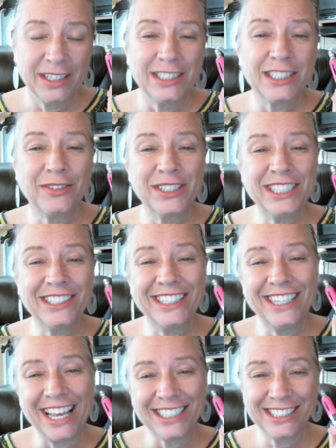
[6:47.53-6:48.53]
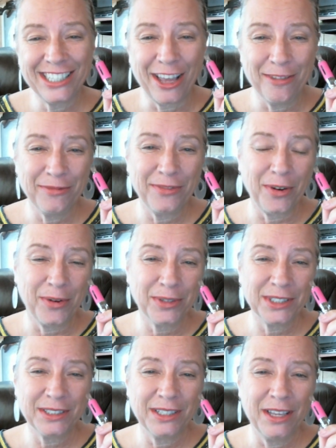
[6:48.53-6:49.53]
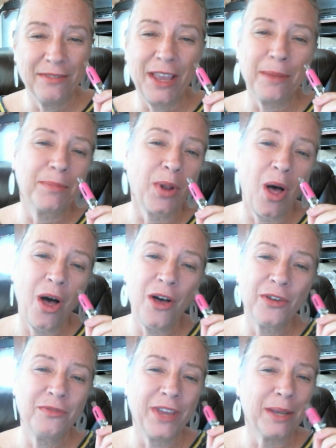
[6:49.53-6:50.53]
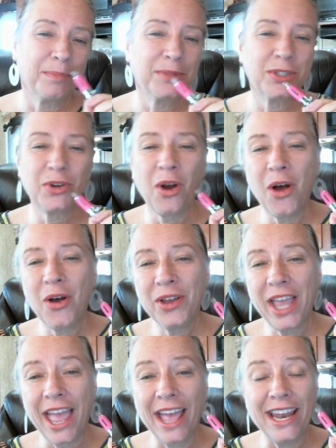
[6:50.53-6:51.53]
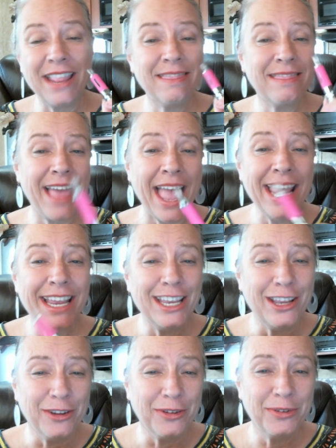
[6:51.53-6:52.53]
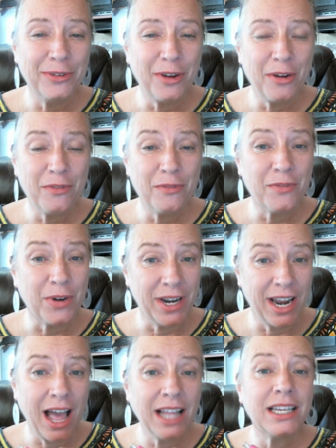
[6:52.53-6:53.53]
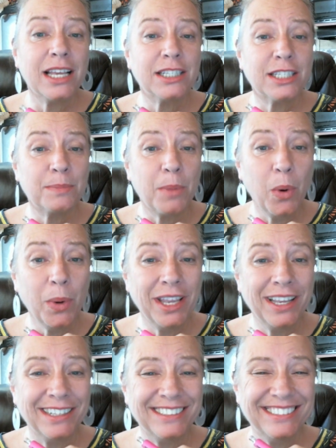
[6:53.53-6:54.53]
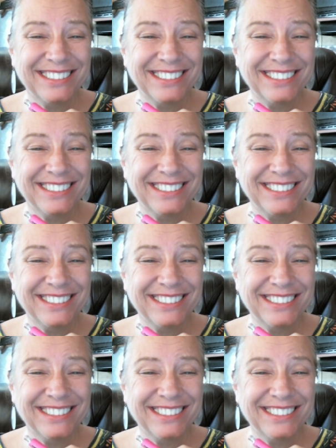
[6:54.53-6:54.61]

So until the next time, folks, vape long, vape strong, and thank you for not smoking.